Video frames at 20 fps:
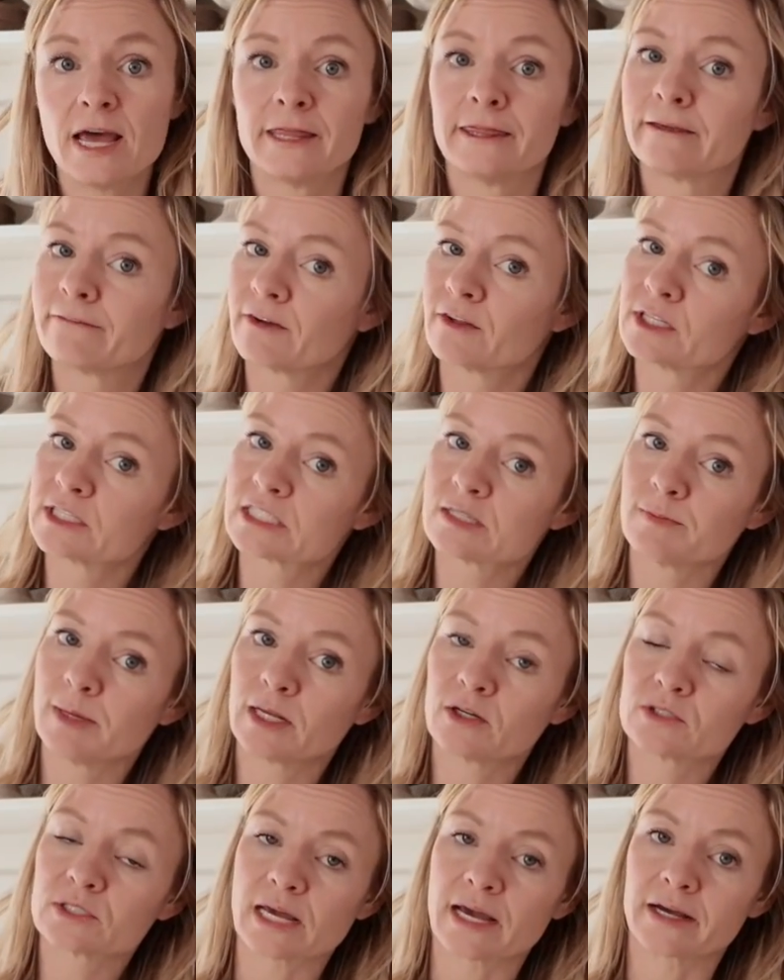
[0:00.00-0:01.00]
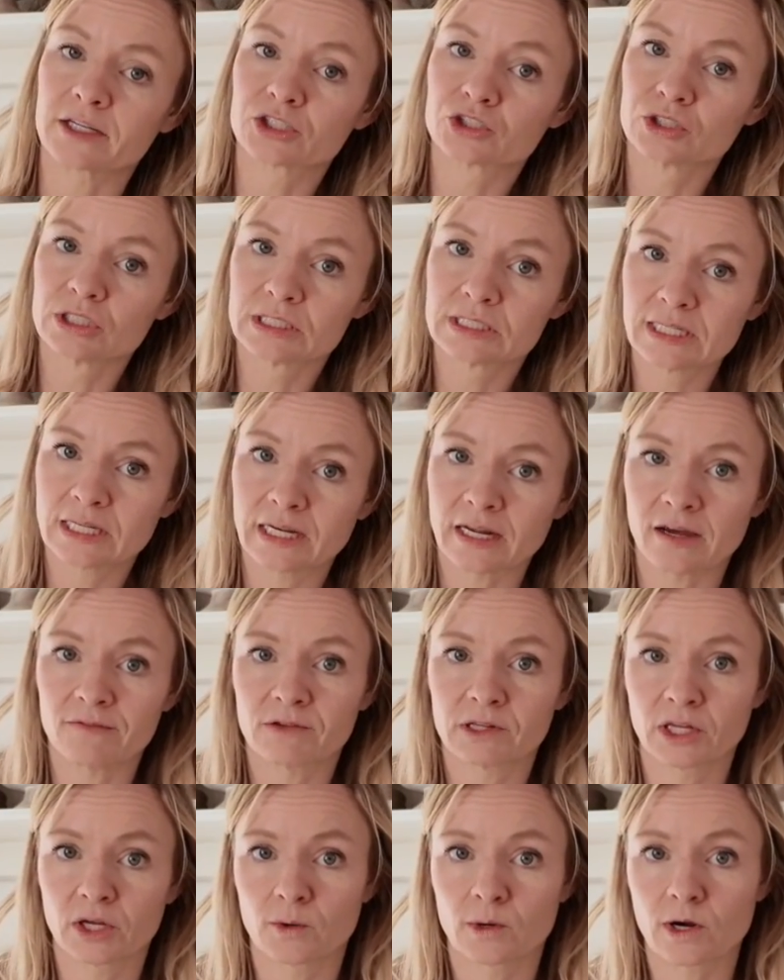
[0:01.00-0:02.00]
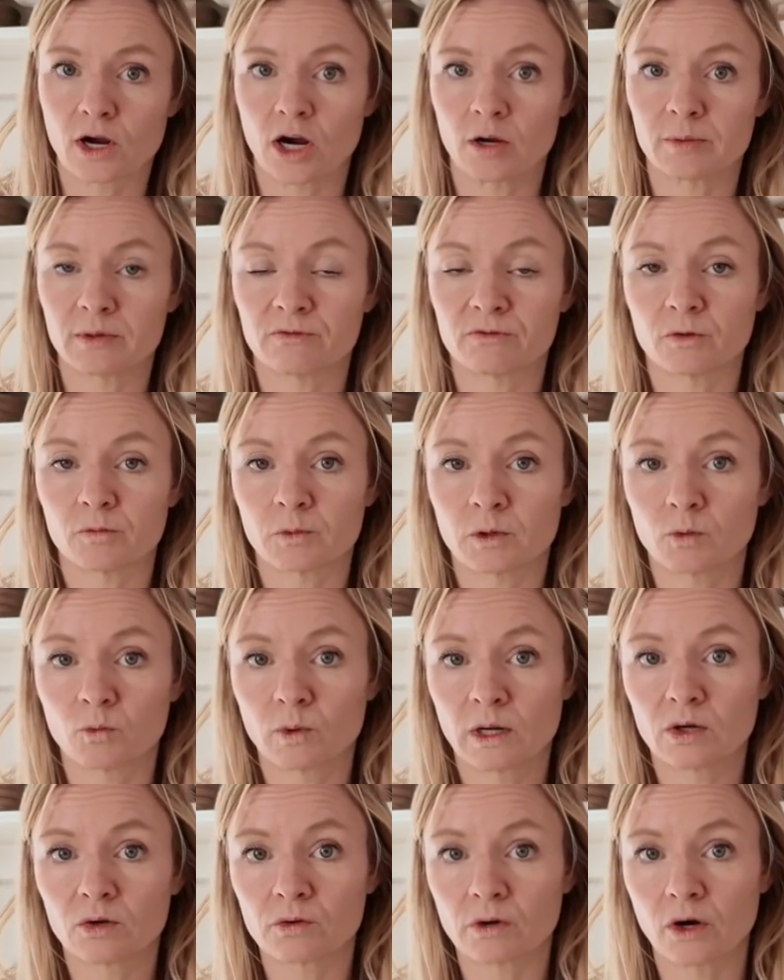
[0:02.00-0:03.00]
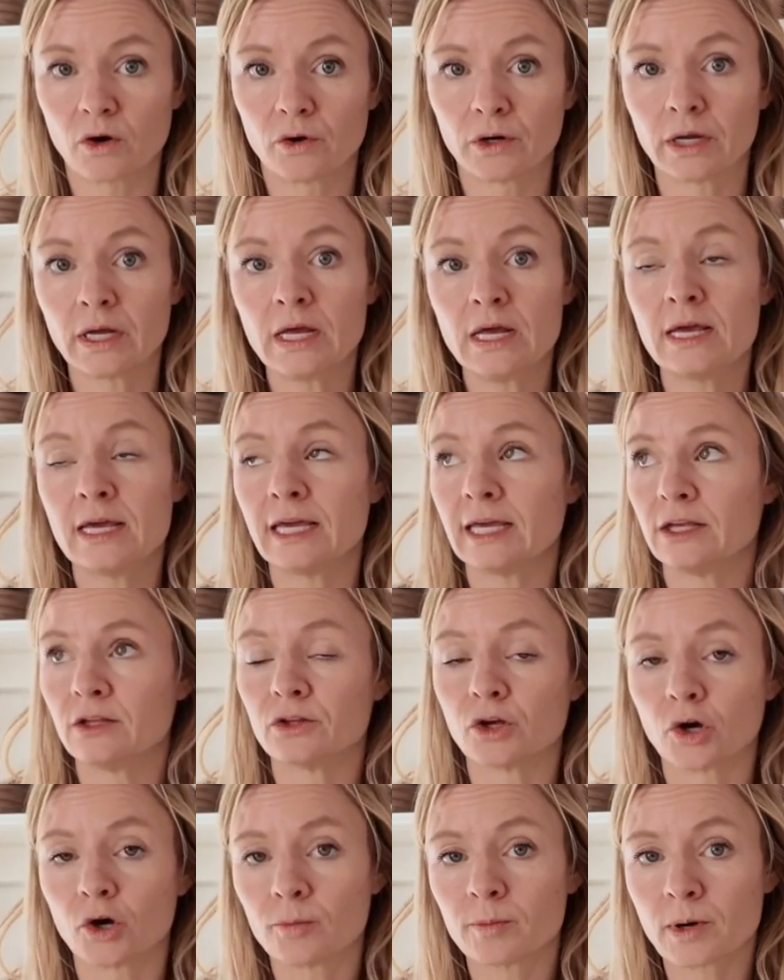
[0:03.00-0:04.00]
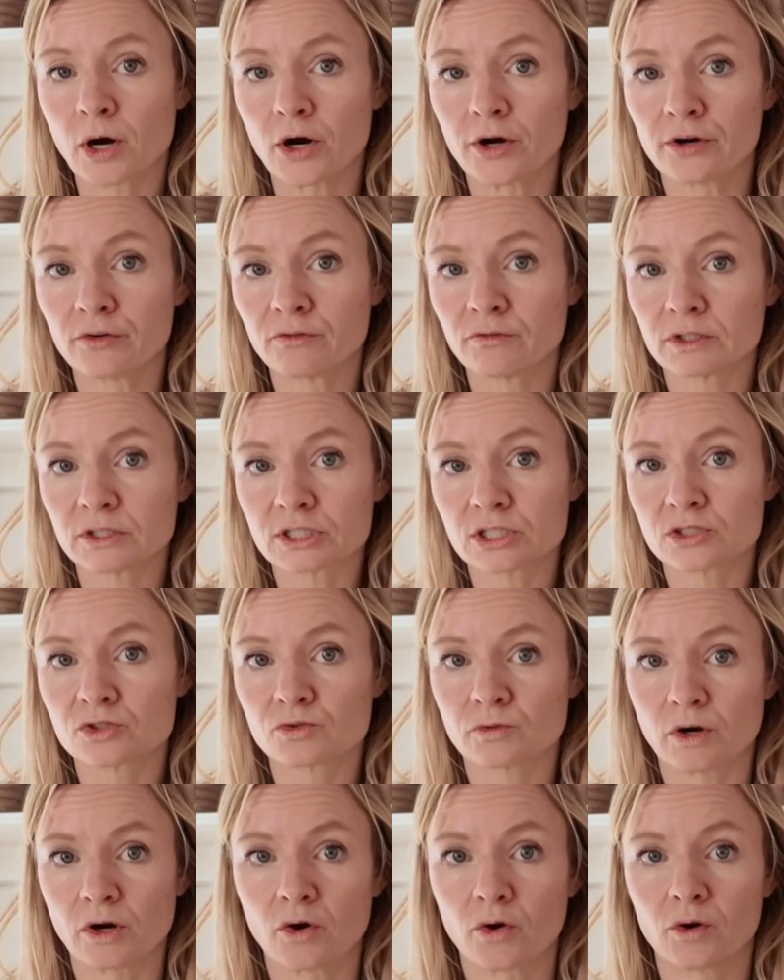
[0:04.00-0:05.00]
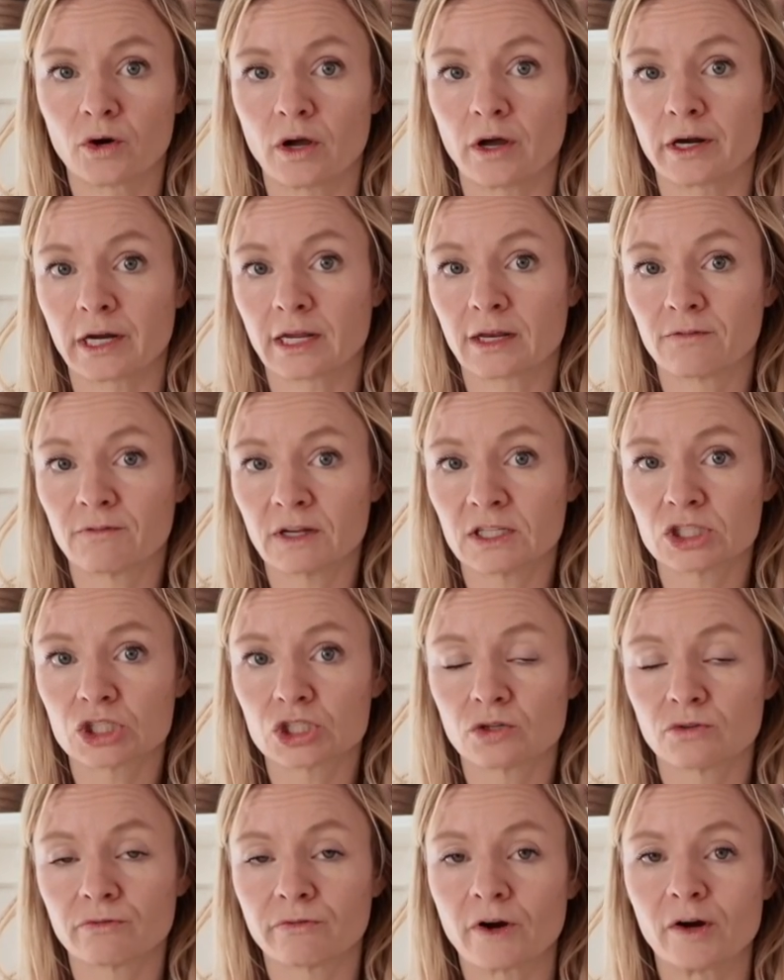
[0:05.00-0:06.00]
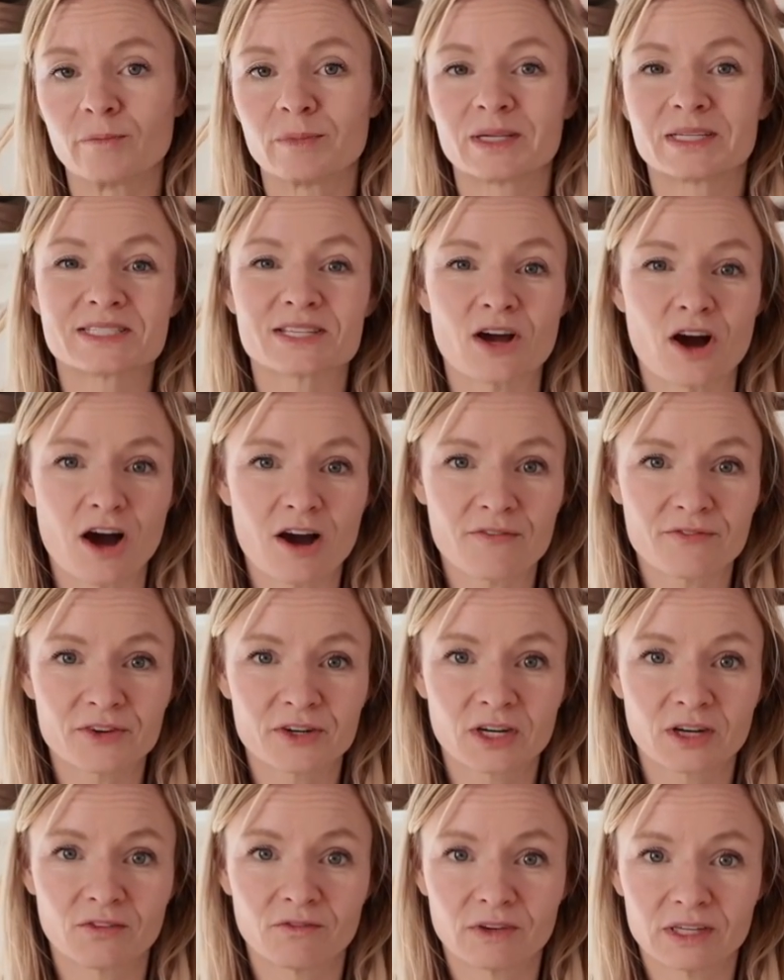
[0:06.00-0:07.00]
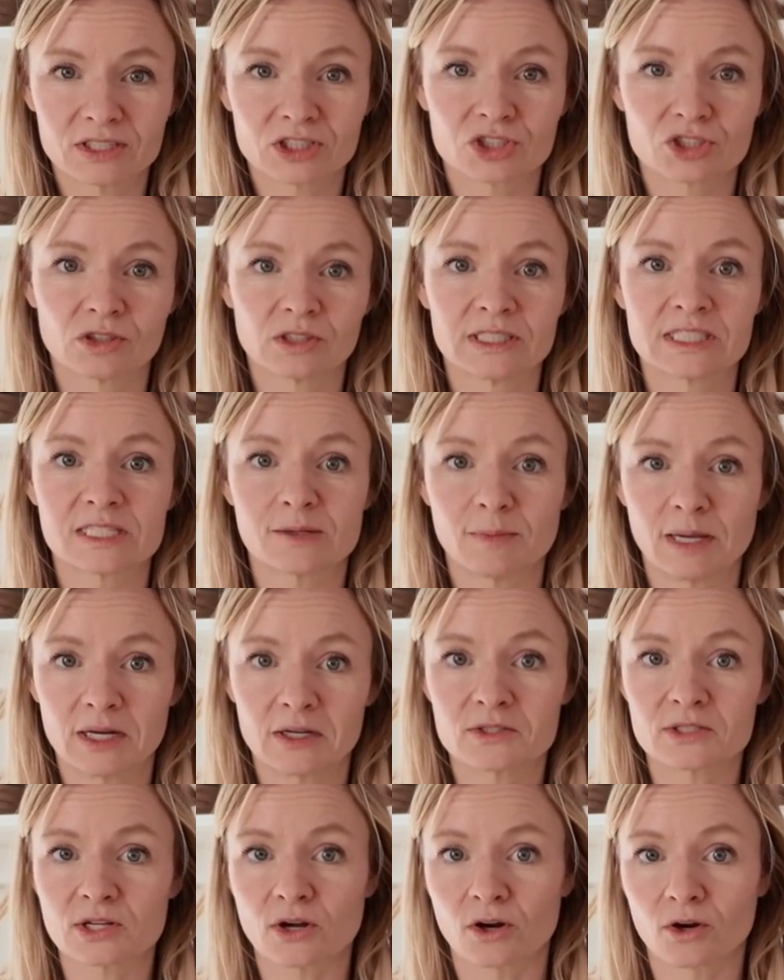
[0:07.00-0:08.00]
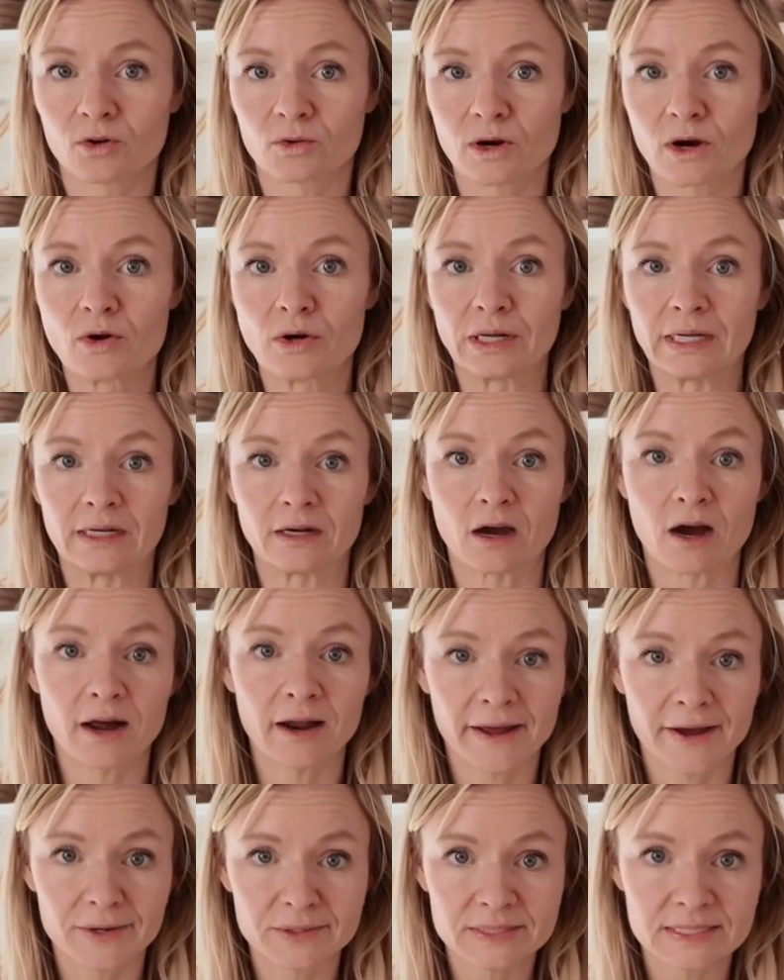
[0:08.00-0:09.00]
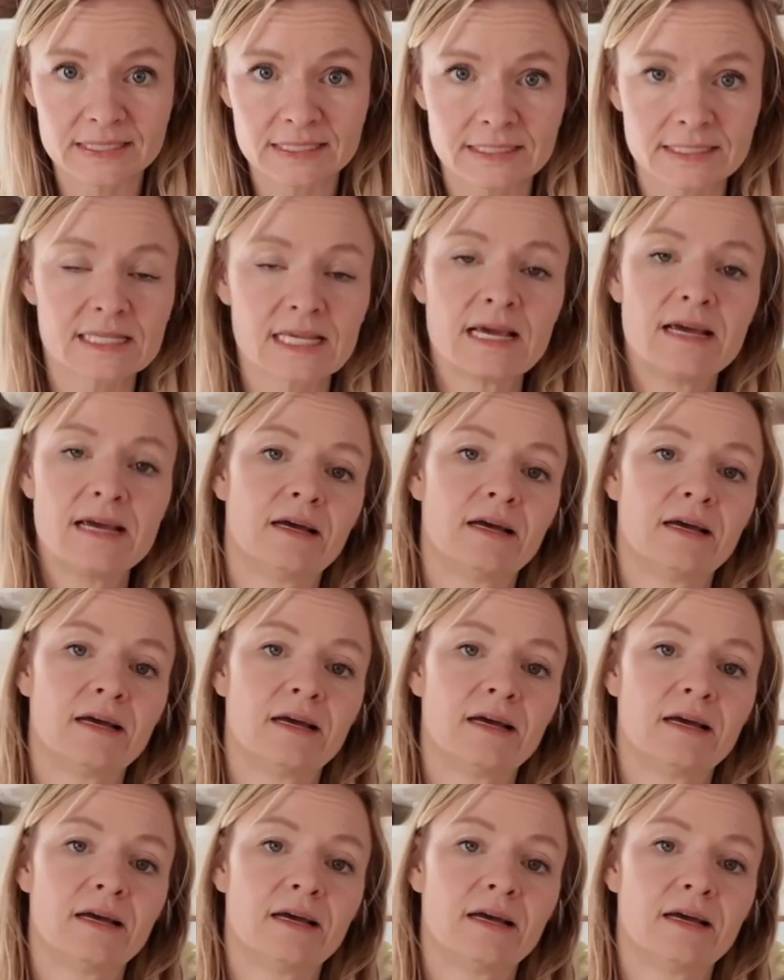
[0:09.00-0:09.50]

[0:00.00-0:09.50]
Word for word: They found that tomatoes actually did have a lower carbon footprint when grown in the home garden versus grown on a conventional farm, because often conventionally tomatoes are grown in hothouses,